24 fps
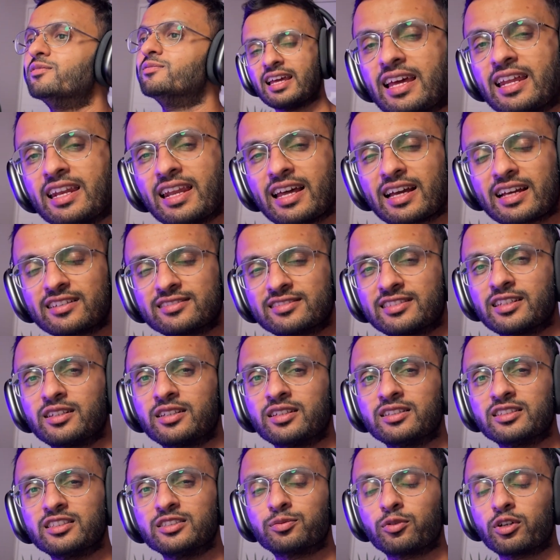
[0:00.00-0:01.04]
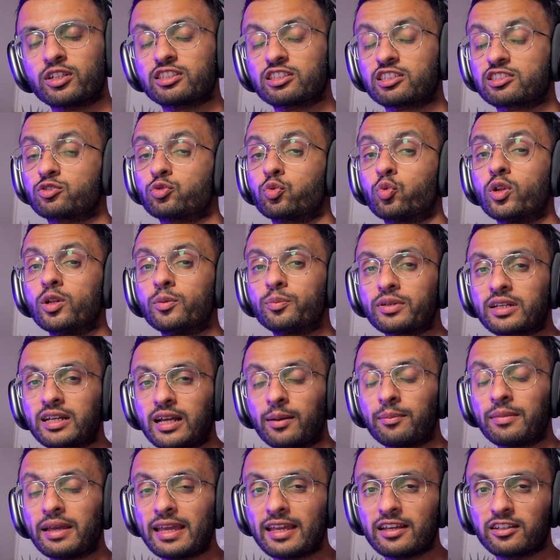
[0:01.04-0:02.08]
And like I said, these projects will
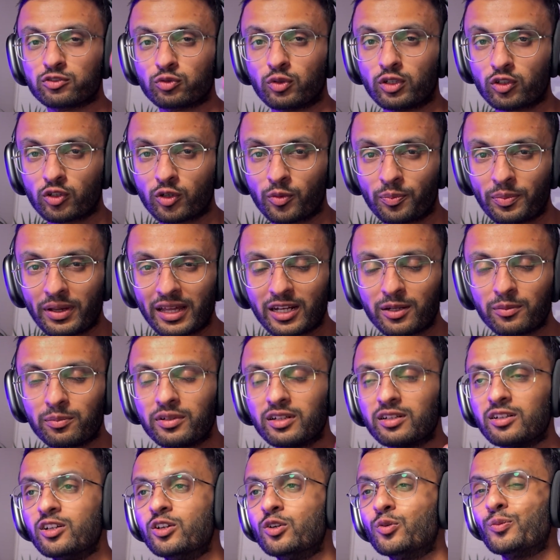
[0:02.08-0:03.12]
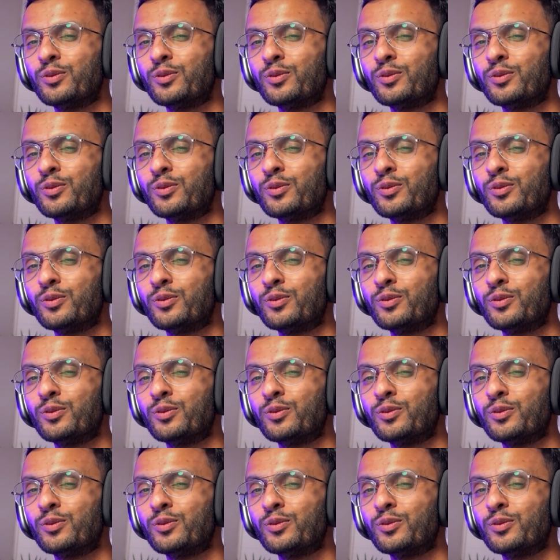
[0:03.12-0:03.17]
become A S one compatible,